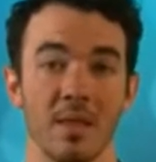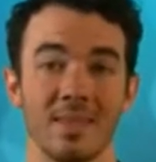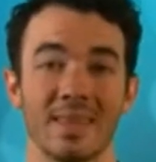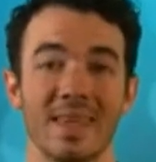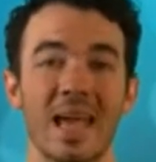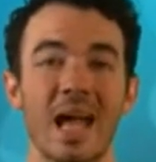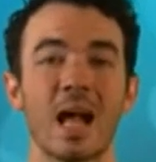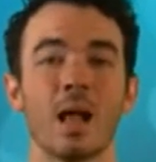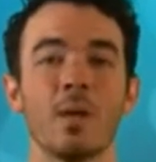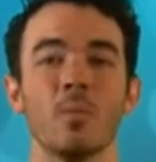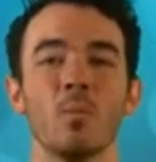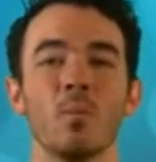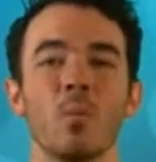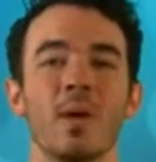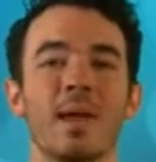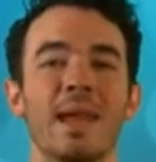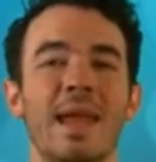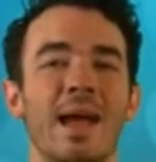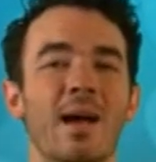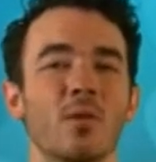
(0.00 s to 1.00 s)
The album
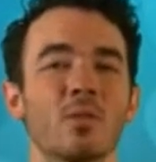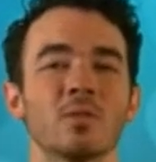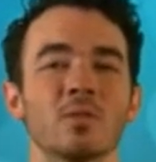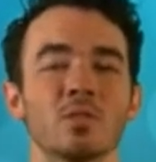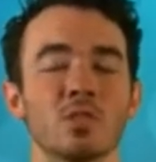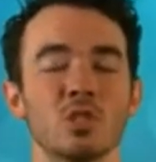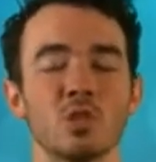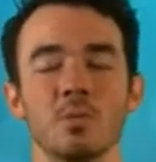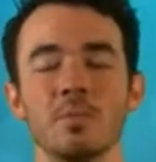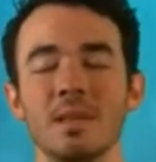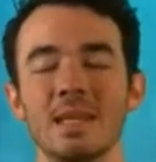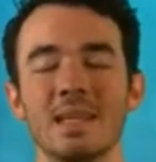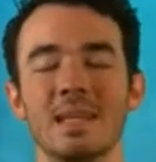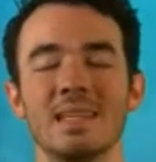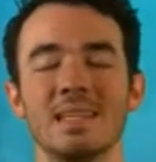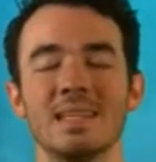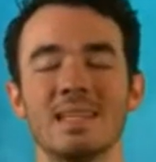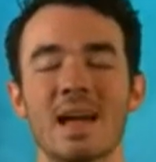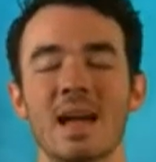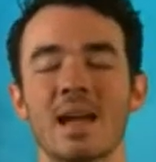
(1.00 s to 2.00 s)
went out to
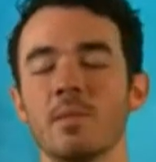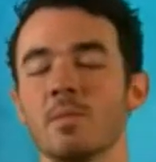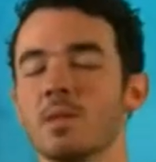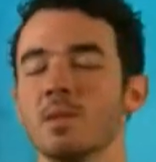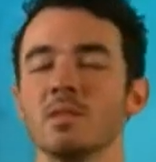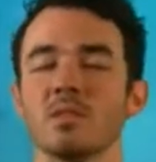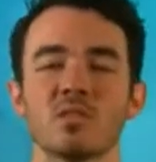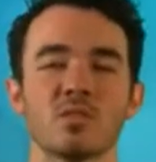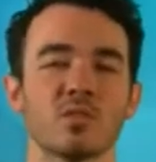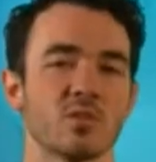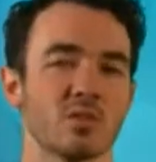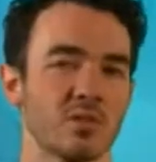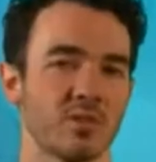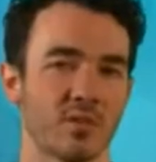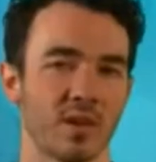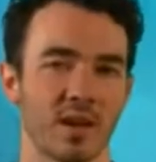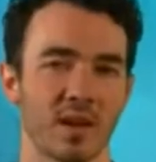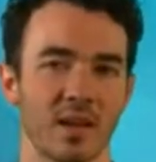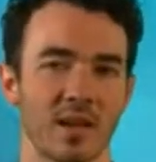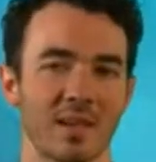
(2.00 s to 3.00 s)
be diamond
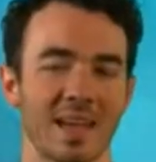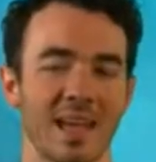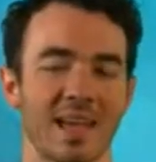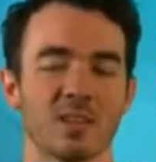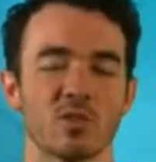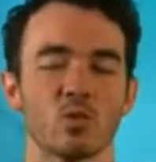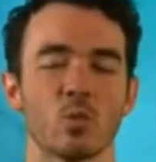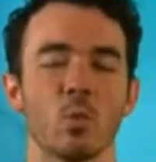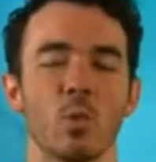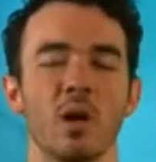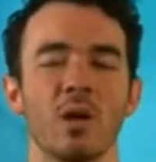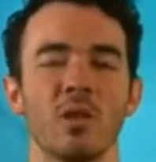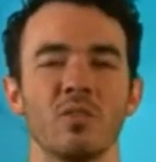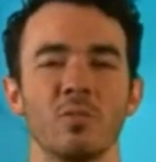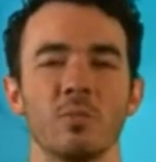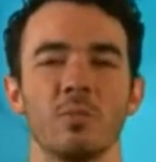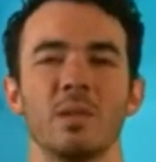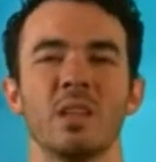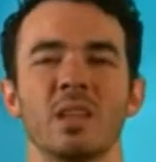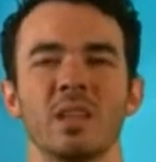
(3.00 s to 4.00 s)
certified at
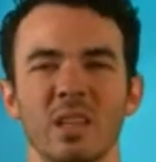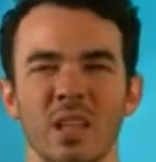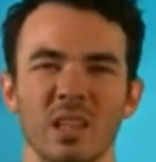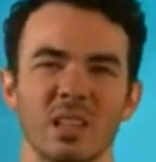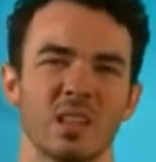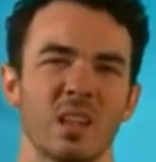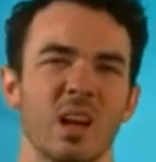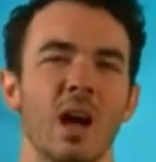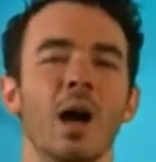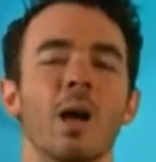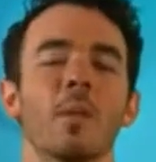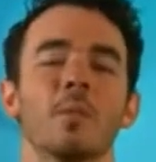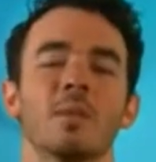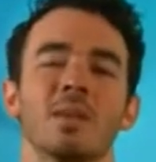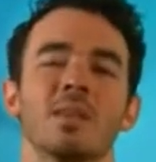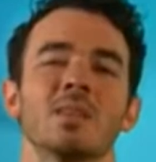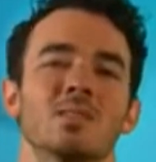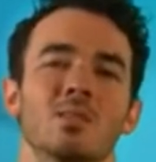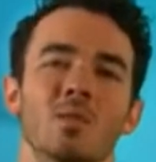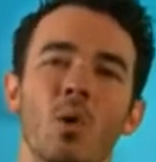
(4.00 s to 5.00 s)
12 million
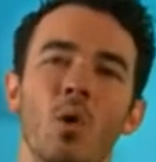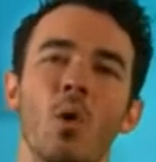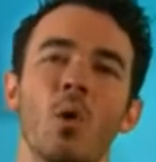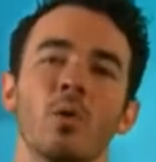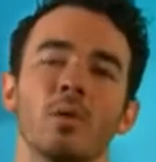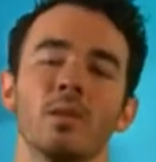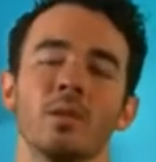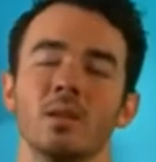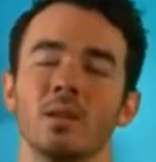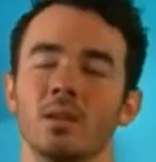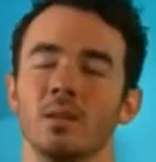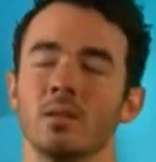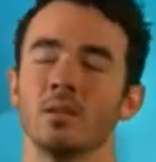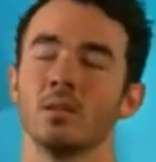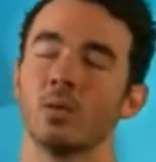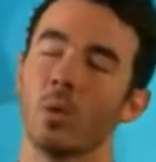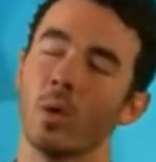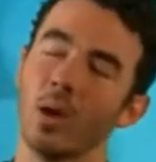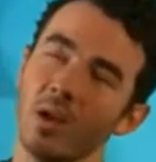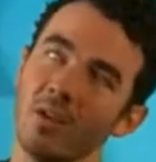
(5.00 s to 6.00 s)
copies sold.
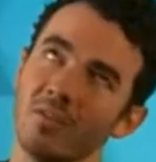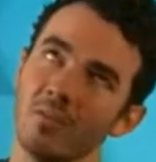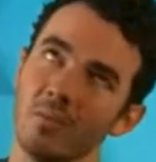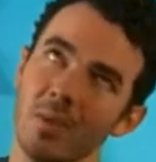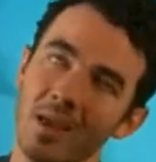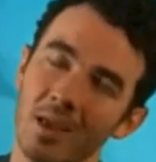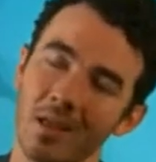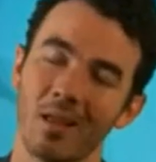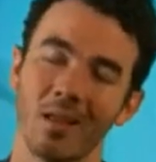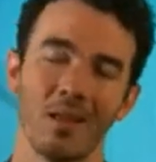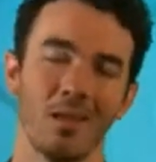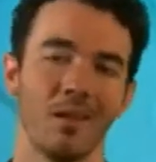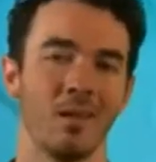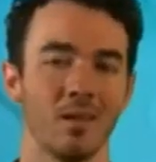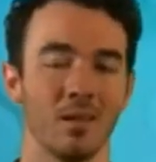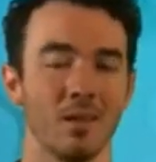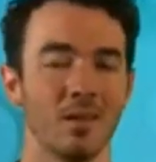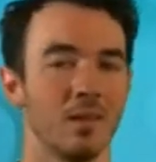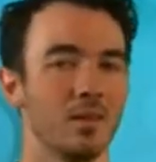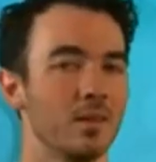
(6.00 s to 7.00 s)
12 mil!
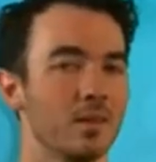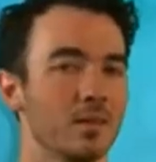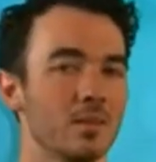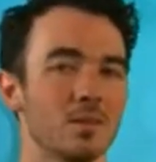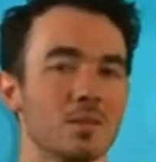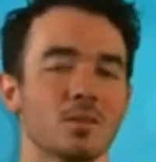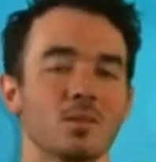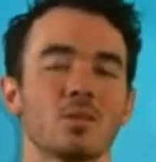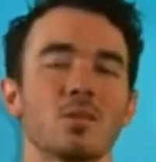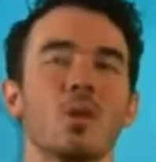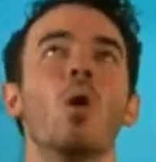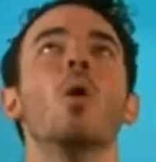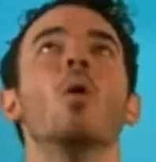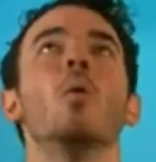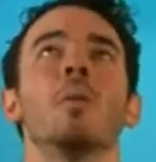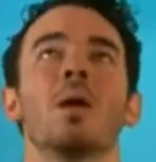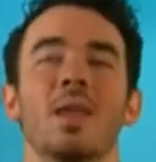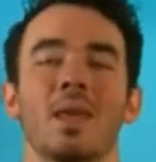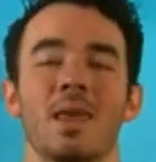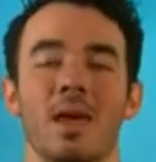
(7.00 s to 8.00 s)

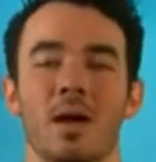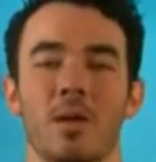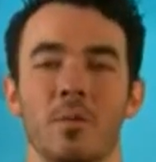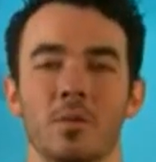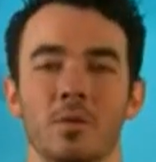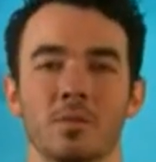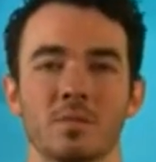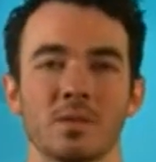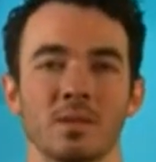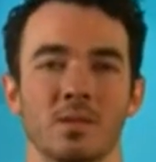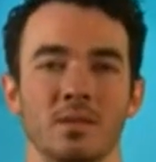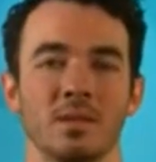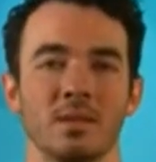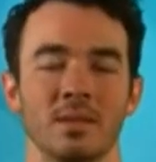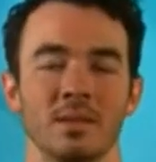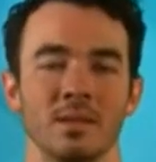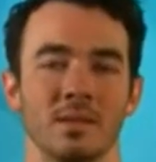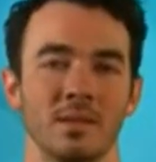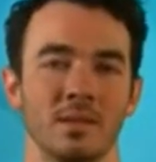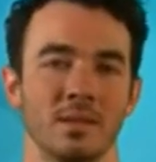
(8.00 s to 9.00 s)
So many albums.
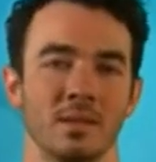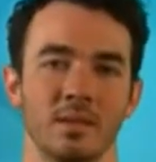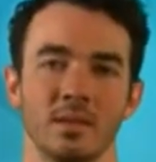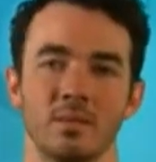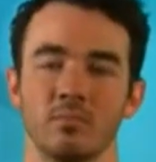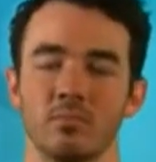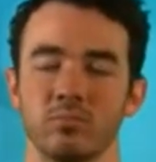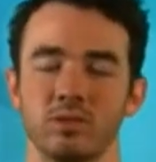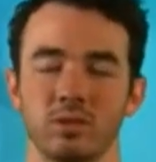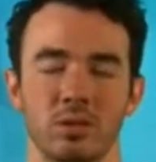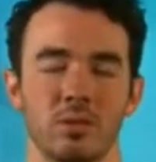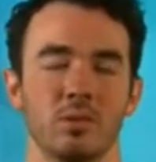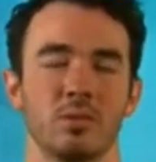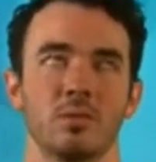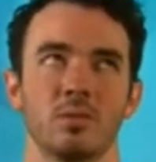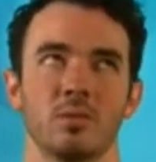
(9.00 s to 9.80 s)
The